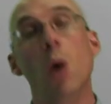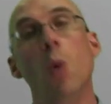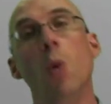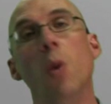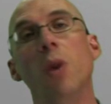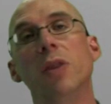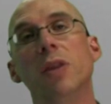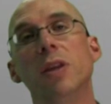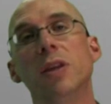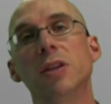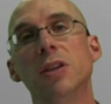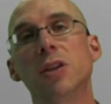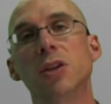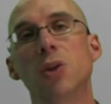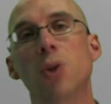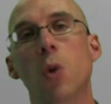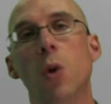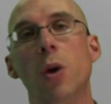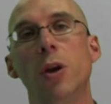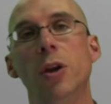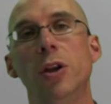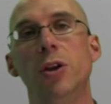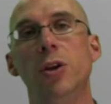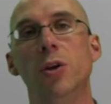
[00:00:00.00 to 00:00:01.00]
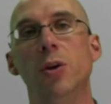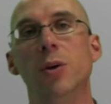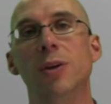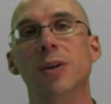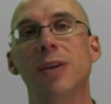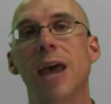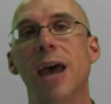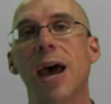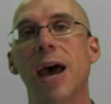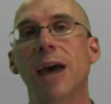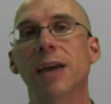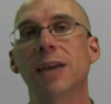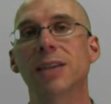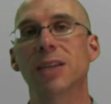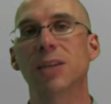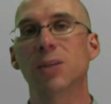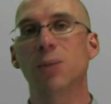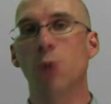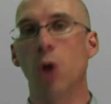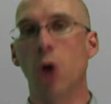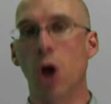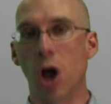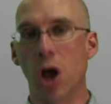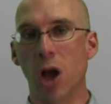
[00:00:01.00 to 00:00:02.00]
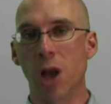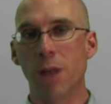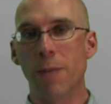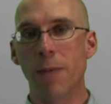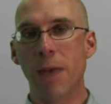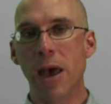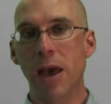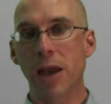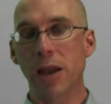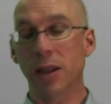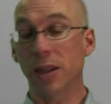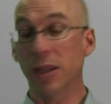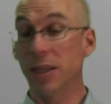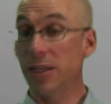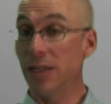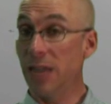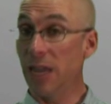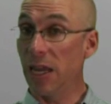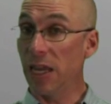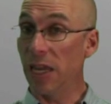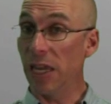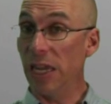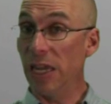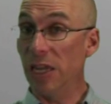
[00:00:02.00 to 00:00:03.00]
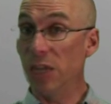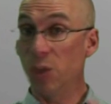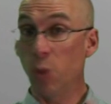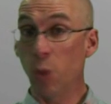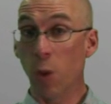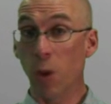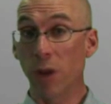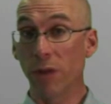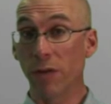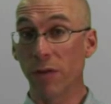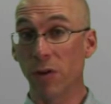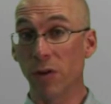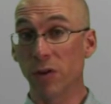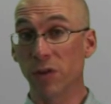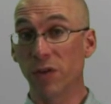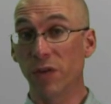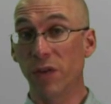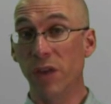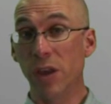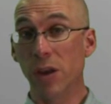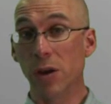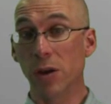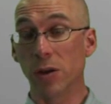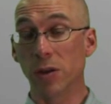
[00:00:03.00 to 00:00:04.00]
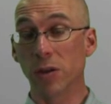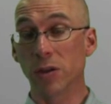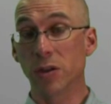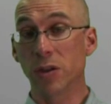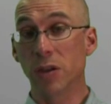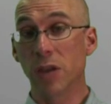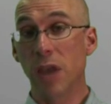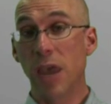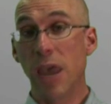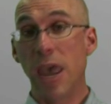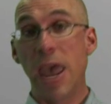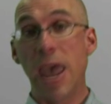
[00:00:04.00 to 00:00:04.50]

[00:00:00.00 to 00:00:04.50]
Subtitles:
What this is going to do is Access will automatically take each one of those fields,